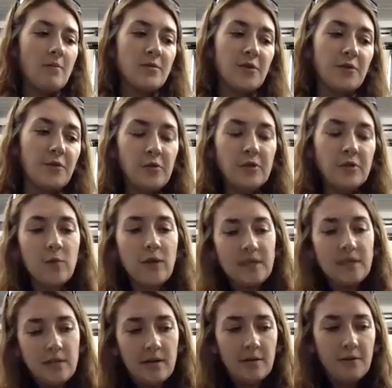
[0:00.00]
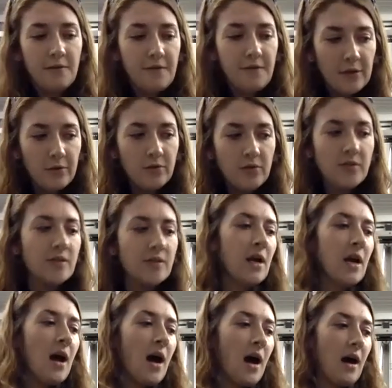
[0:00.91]
So food is wasted on the
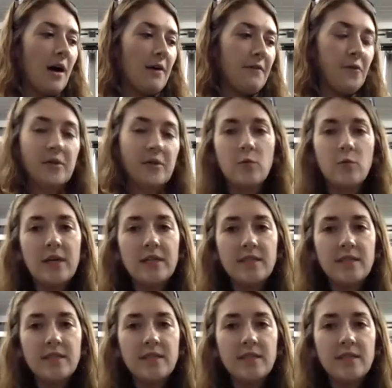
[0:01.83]
fields. Food is